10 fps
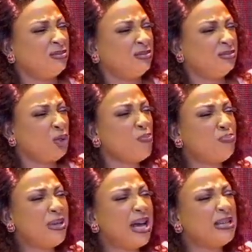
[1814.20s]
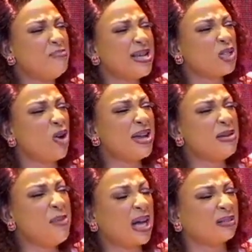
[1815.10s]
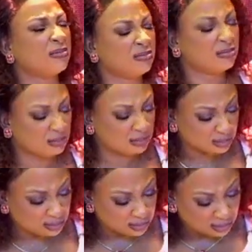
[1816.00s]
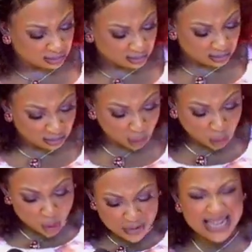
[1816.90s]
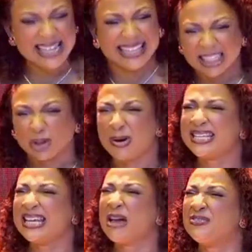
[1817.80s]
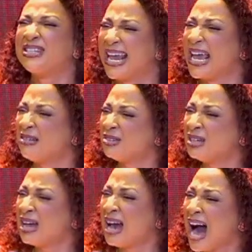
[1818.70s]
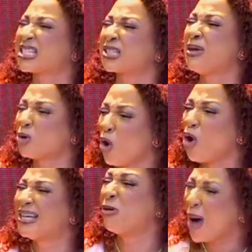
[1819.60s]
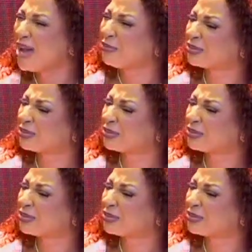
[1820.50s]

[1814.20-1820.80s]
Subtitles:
Don't be at the mercy of any man. Do you really get ready every day as being called a wife?